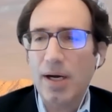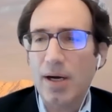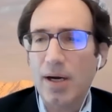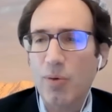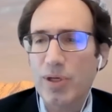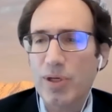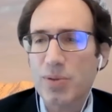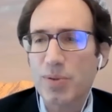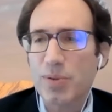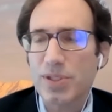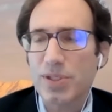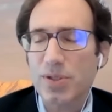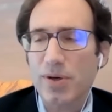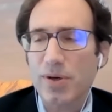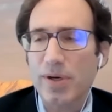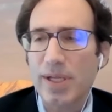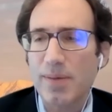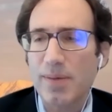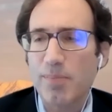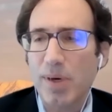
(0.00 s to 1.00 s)
which was
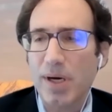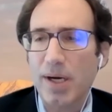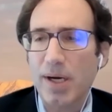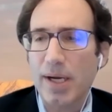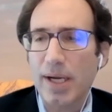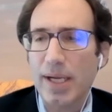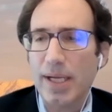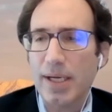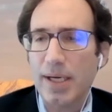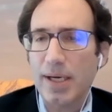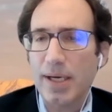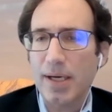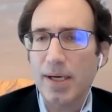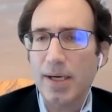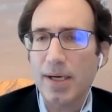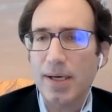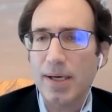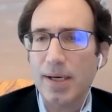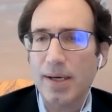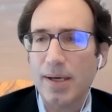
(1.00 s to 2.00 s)
started by
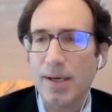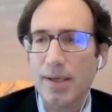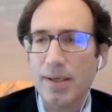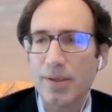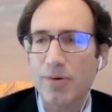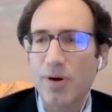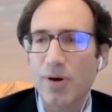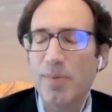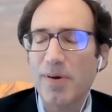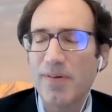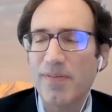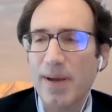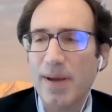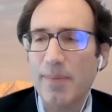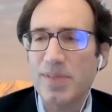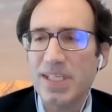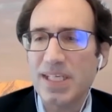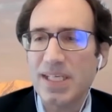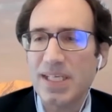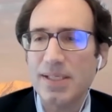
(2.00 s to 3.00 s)
a group of
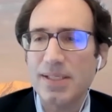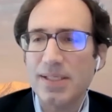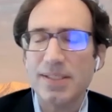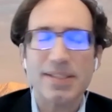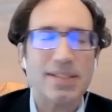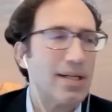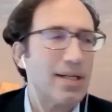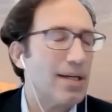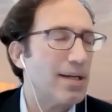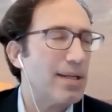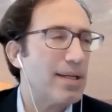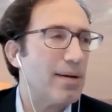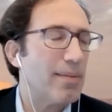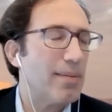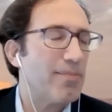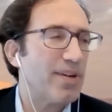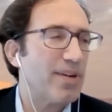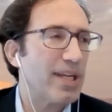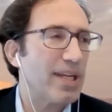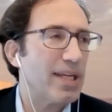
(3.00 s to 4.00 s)
MDs. Now
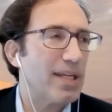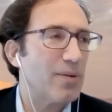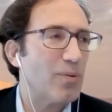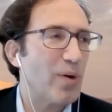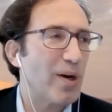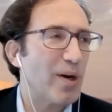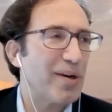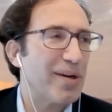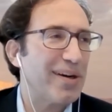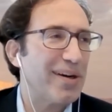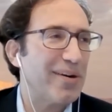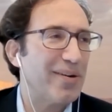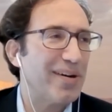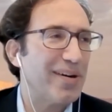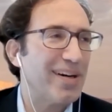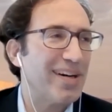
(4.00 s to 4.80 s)
I'm forgetting where now,